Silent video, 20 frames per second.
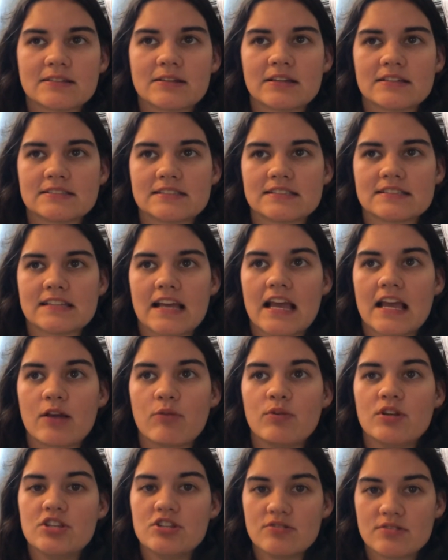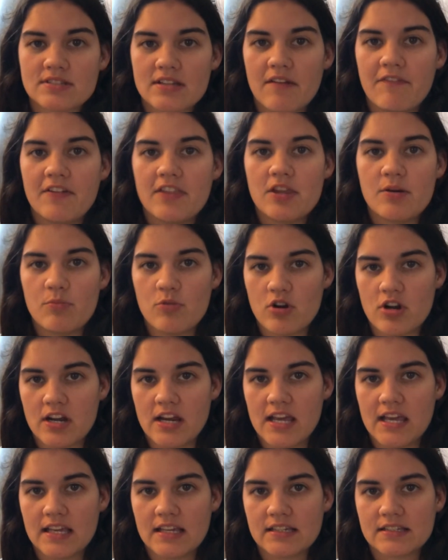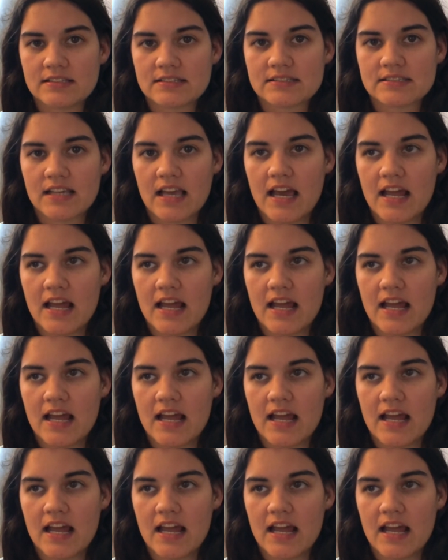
because it's like we do stuff in the mornings,